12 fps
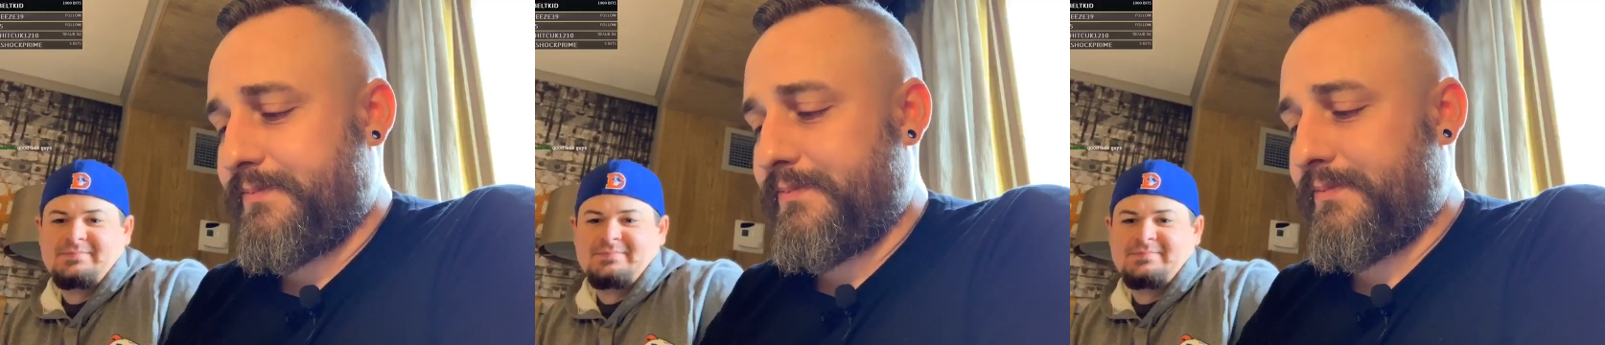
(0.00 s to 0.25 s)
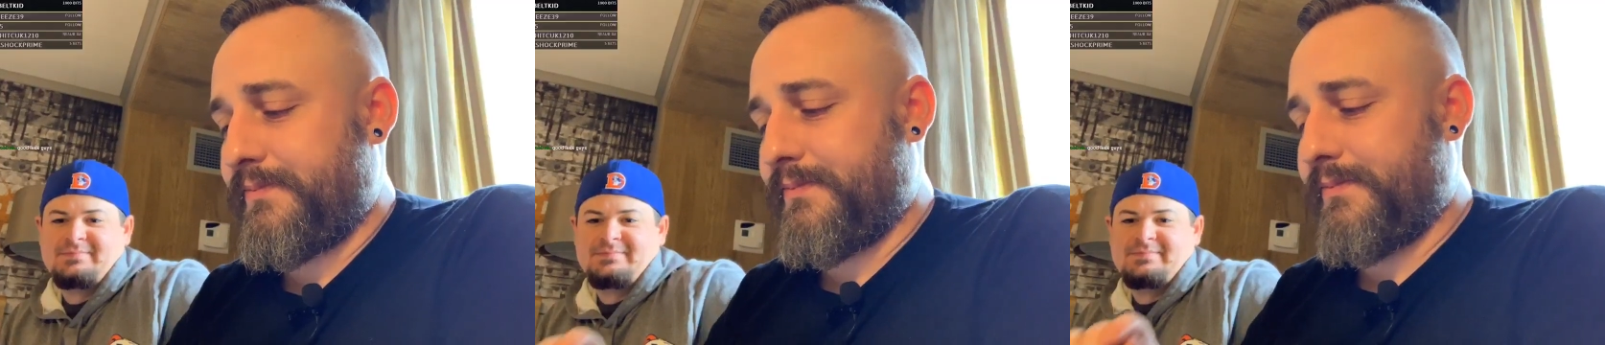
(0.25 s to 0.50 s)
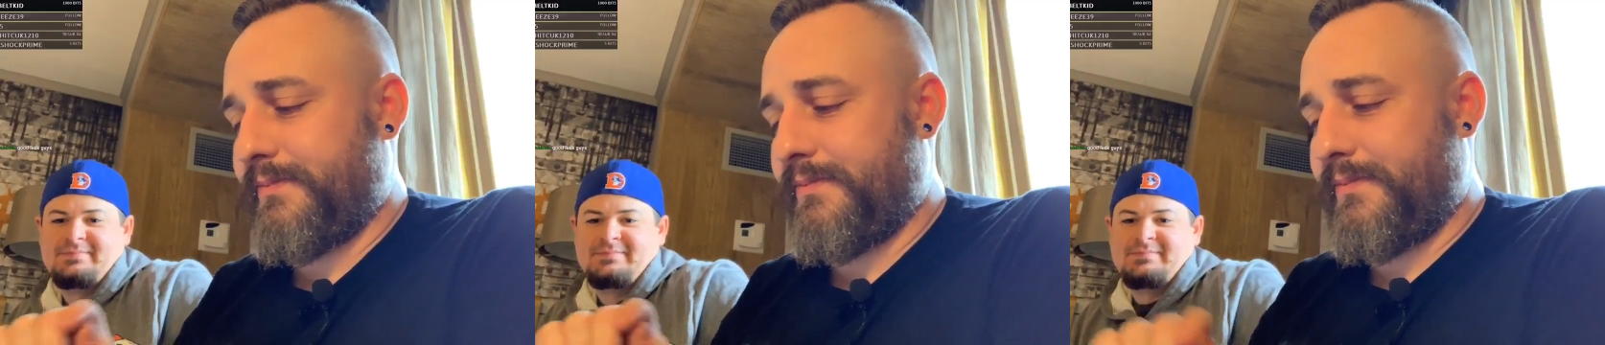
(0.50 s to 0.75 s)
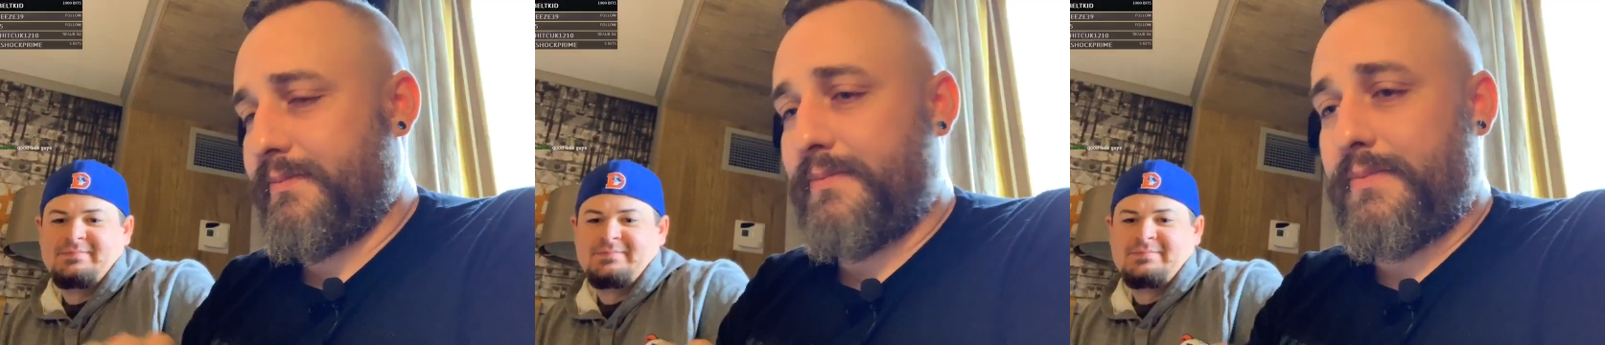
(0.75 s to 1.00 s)

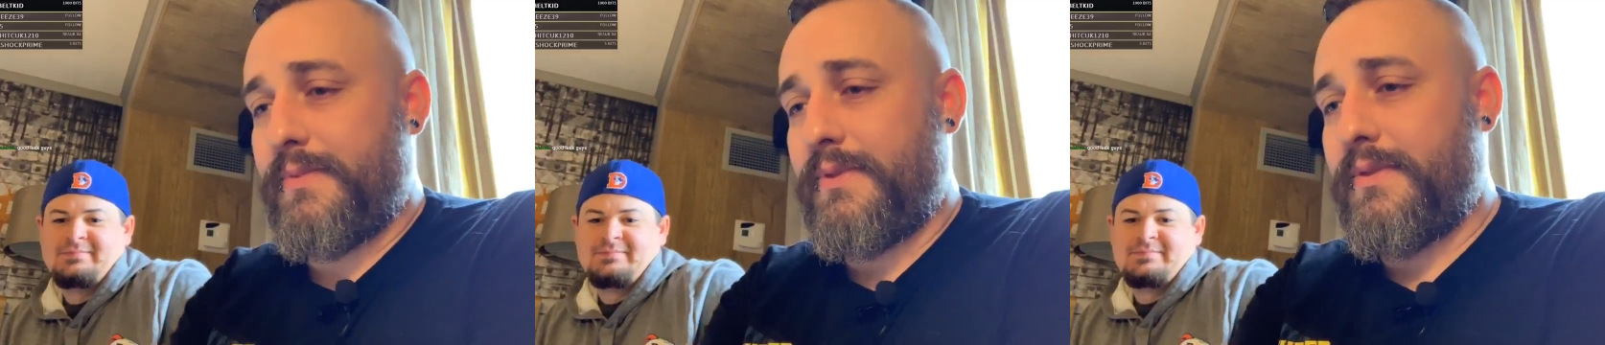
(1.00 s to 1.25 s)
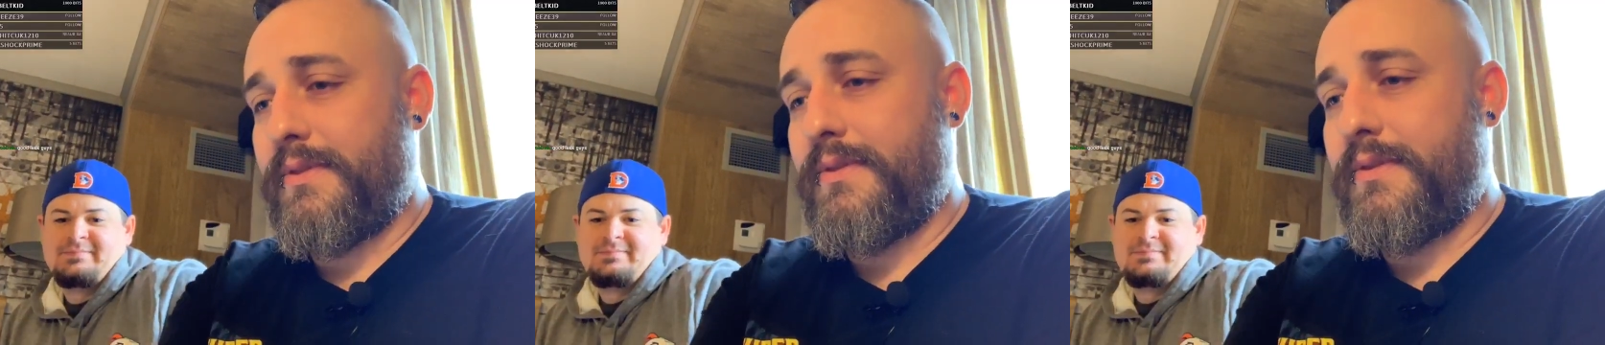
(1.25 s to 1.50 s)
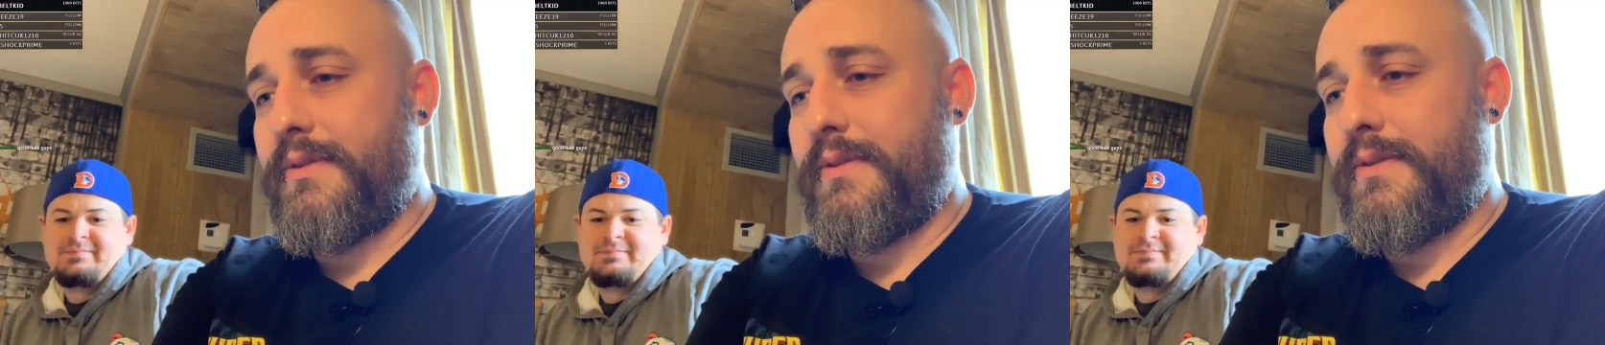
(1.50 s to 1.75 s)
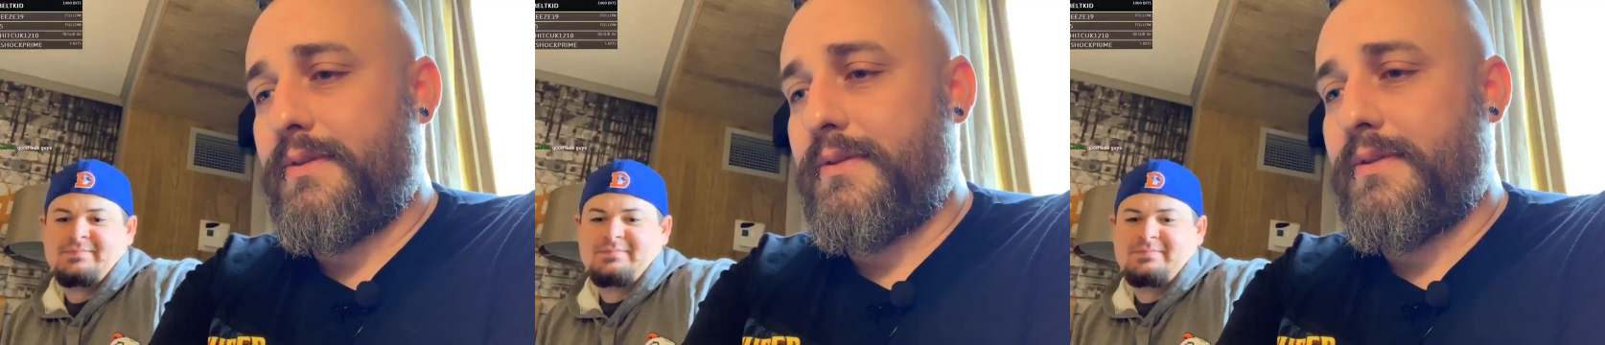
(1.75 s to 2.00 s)

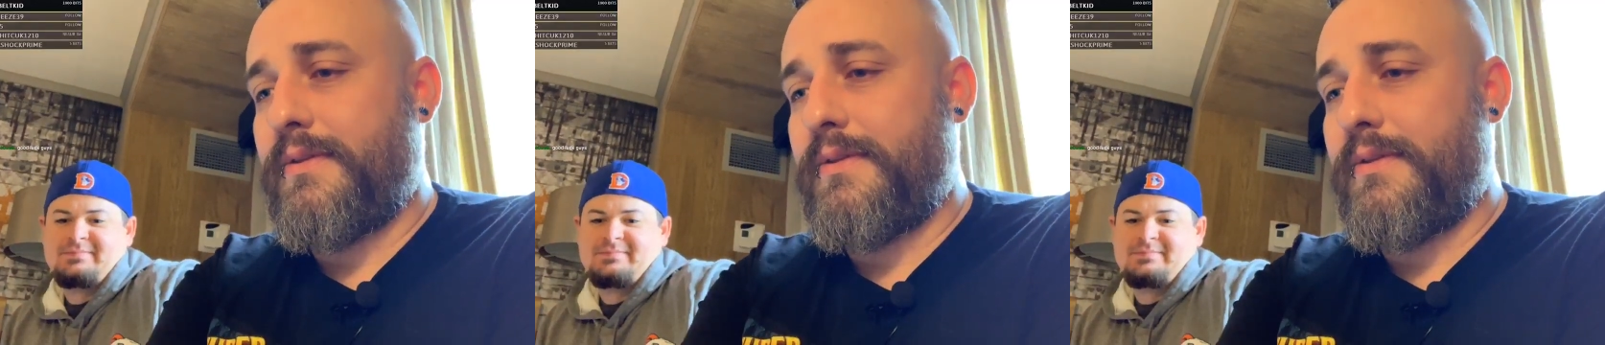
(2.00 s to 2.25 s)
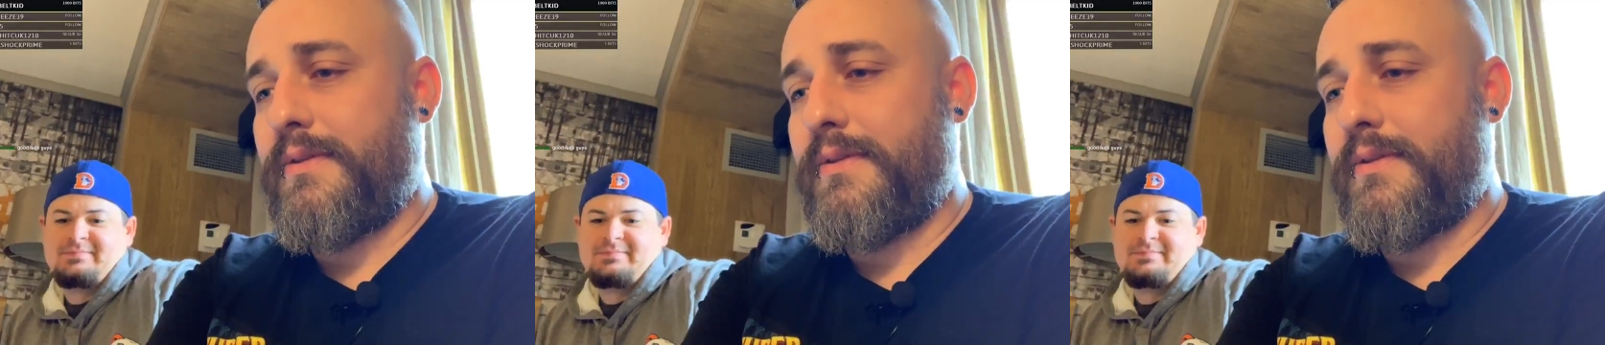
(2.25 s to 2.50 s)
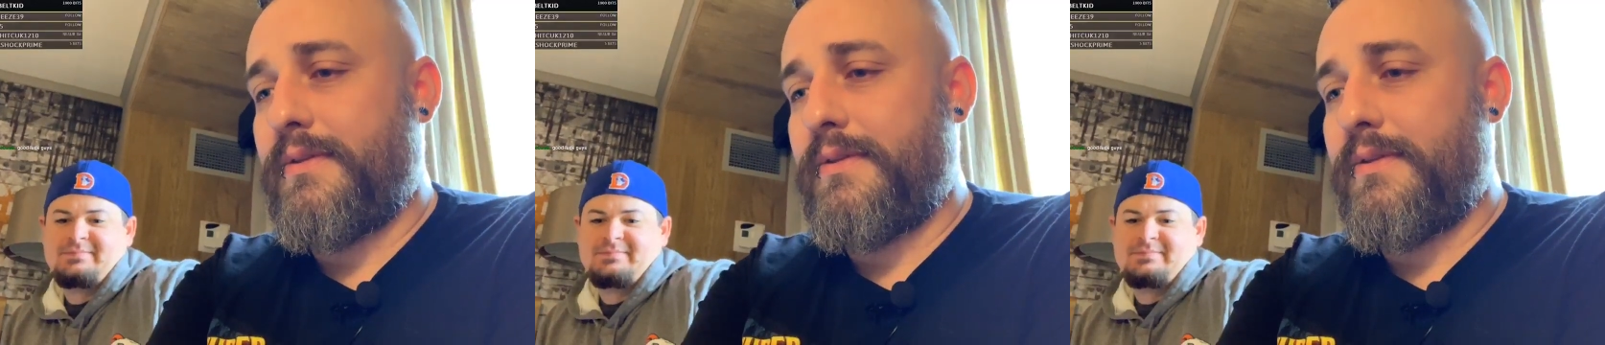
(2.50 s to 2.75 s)
Nobody speaks.